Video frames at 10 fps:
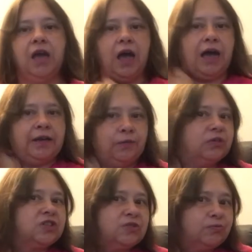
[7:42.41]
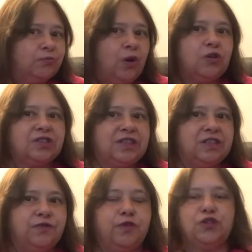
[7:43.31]
and he watched
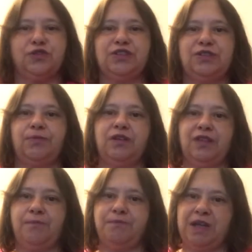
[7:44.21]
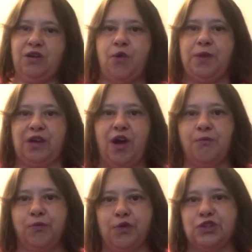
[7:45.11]
season 4, so it's something that me and hubby
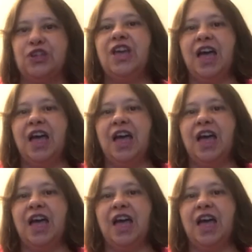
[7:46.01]
can't watch